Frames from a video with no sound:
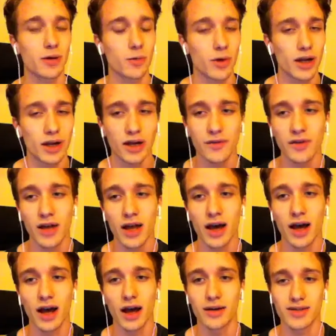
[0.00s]
be aware of.
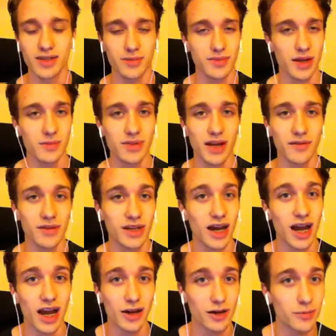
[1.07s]
Sometimes having to
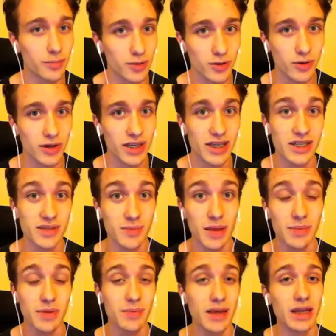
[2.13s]
hire employees,
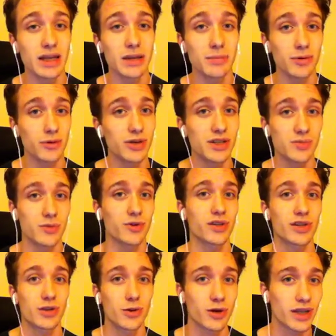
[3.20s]
maybe paying employees more
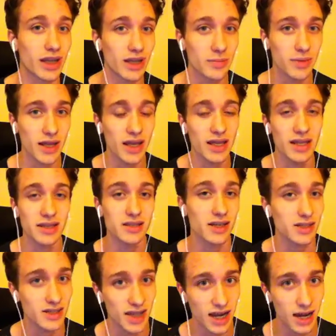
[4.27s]
than you're getting paid. It
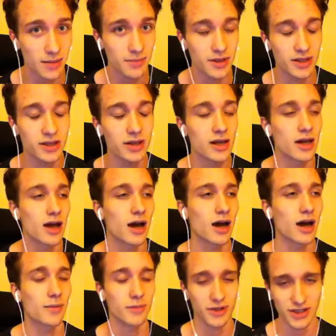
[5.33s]
does happen.
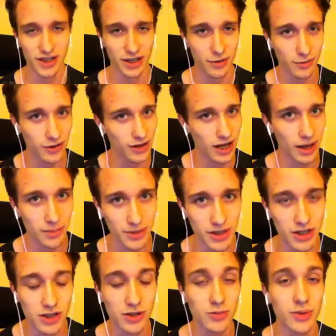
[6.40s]
I'm not saying it will
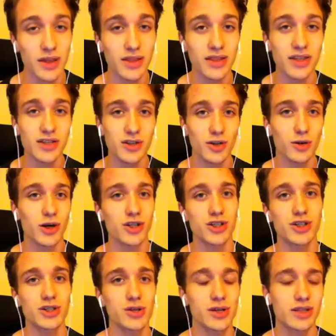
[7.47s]
happen to you, but these are
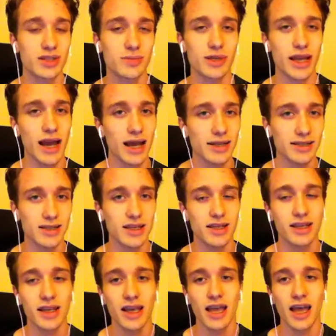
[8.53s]
questions you need to be
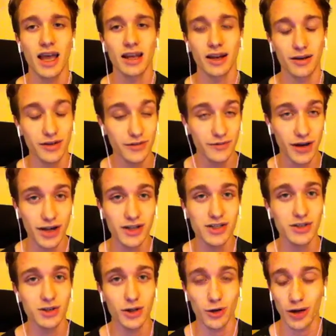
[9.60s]
asking. And I'd
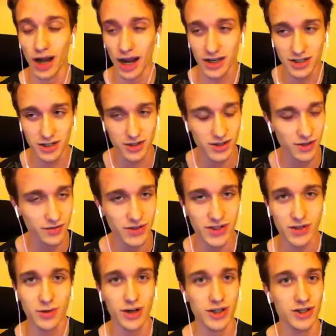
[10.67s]
advise you, ask yourself
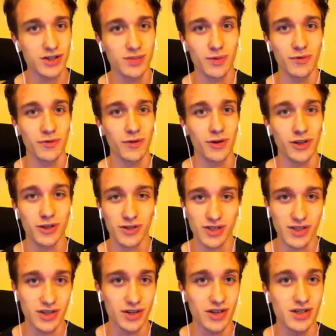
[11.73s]
these questions before you're
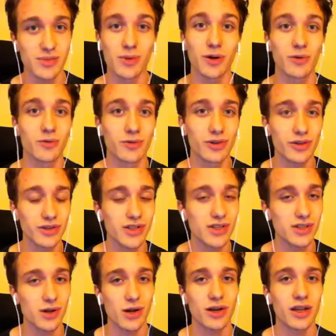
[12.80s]
serious about really
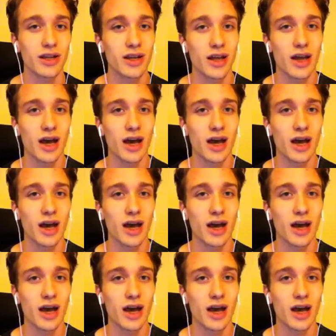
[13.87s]
starting,